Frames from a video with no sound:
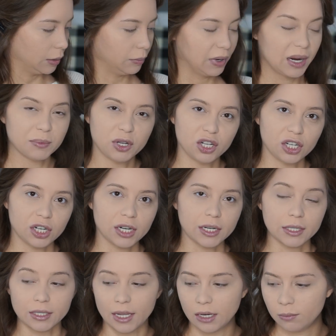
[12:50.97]
But I'm
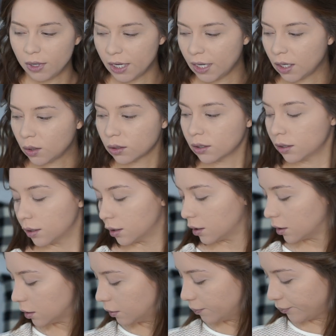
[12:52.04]
curious, anybody
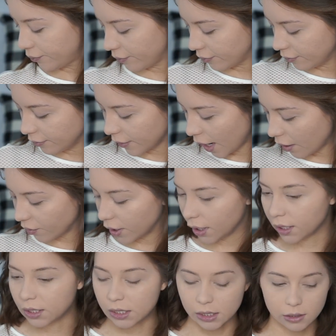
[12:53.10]
else have
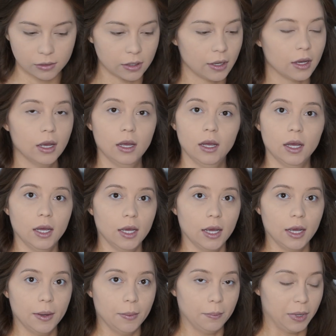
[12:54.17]
kids,
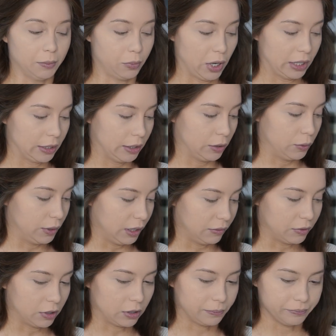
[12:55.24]
been pregnant or
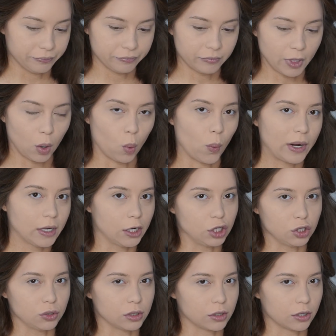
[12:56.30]
whatever, when did
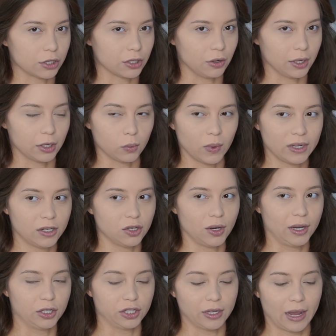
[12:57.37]
you start showing, or when did you
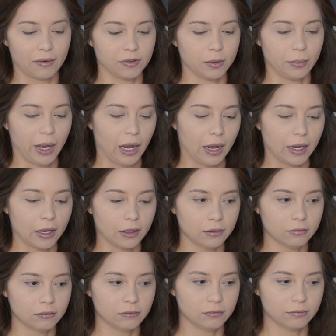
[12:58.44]
actually have to buy
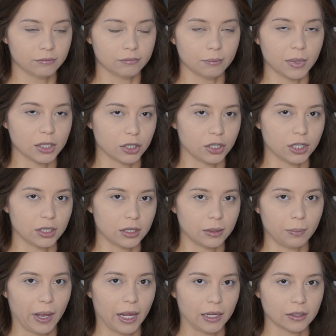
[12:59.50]
maternity
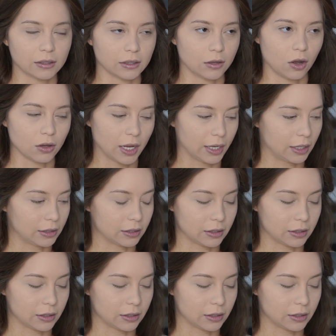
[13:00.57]
pants and all that kind of